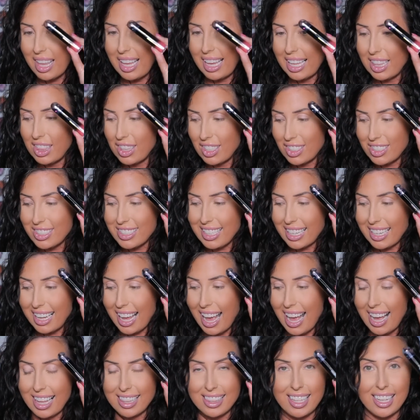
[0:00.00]
It looks like a
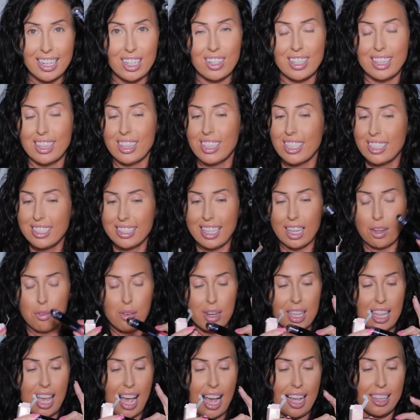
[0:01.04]
highlighter. It looks like
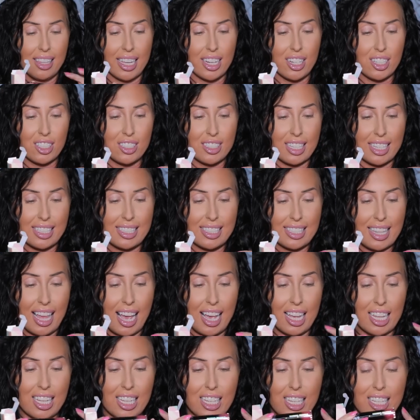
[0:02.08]
one of the highlighters. It's
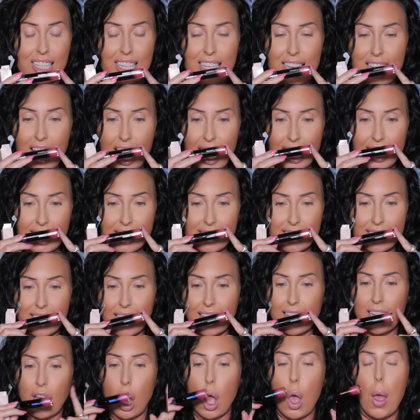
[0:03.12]
that nice,
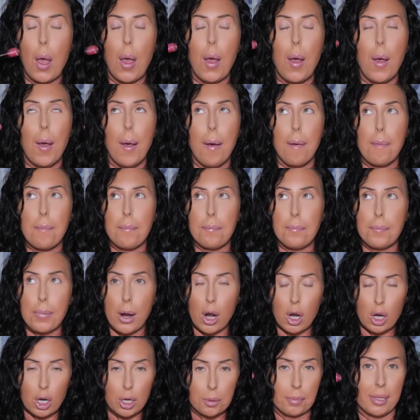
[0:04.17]
like,
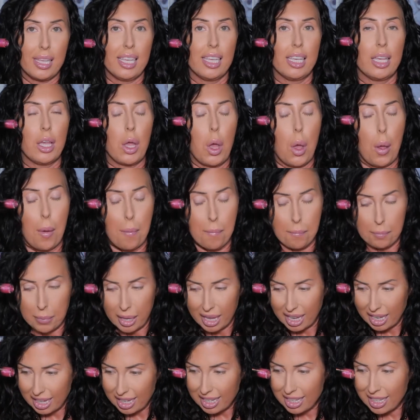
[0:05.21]
Barbie
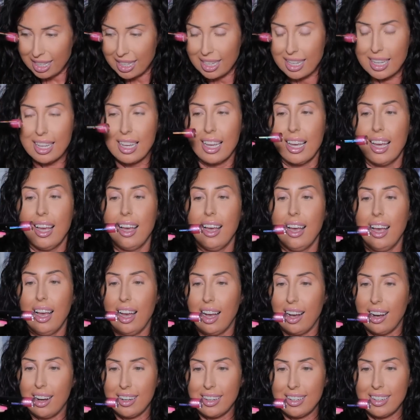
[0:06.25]
pink.
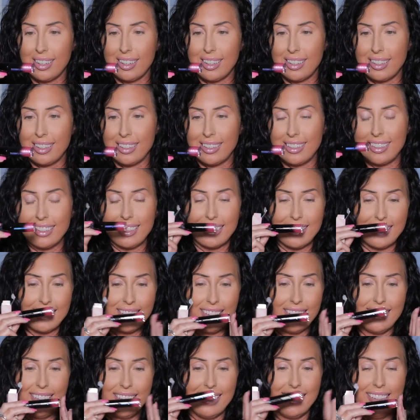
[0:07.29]

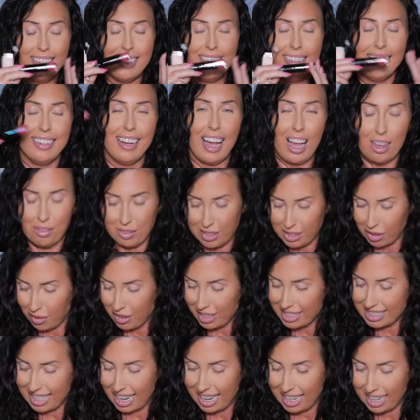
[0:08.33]
Oh, I'm so
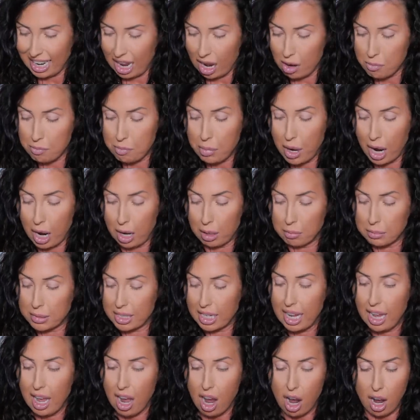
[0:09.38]
excited. I'm pumped.
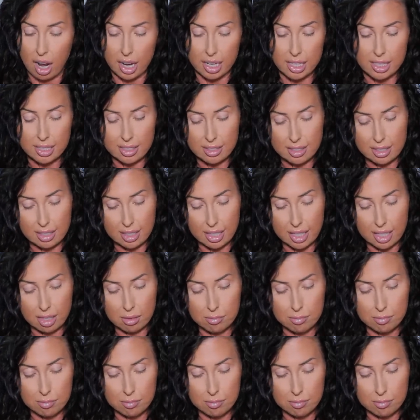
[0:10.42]
Honestly,